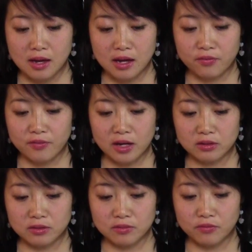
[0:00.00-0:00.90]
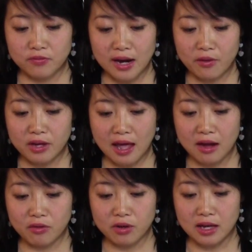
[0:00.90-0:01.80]
I felt very
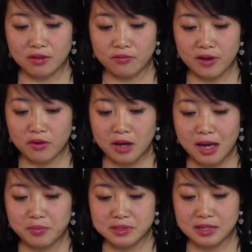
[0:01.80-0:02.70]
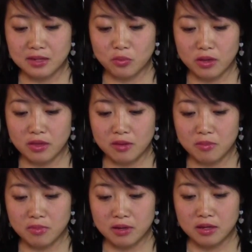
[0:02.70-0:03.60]
angry and very upset with
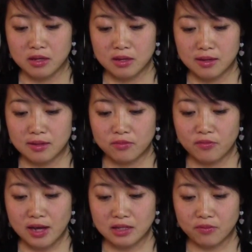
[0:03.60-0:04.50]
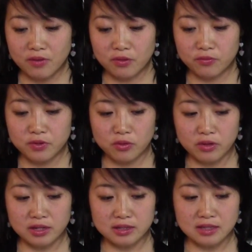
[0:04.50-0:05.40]
him. In fact, I felt
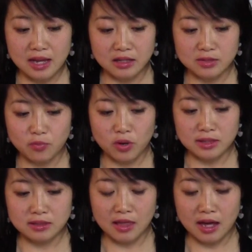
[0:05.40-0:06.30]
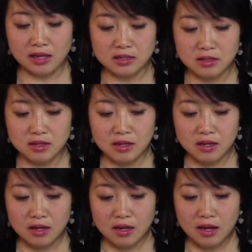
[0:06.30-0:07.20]
furious and expressed that,
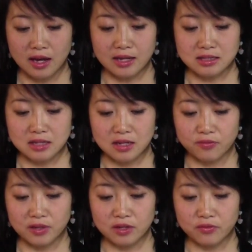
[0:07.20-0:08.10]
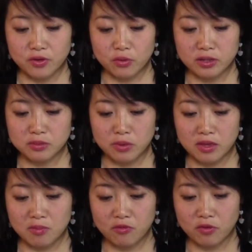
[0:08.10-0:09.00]
and I stayed feeling furious
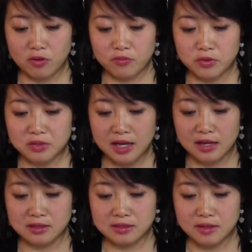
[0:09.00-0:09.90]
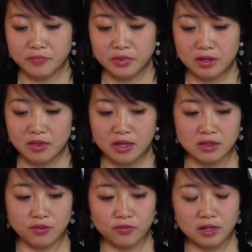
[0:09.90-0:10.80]
with him for a few days.
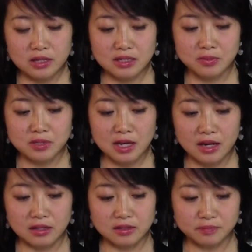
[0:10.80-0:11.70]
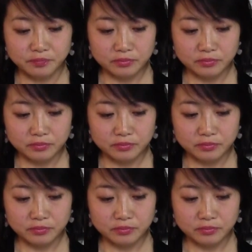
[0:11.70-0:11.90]
Then the feeling subsided.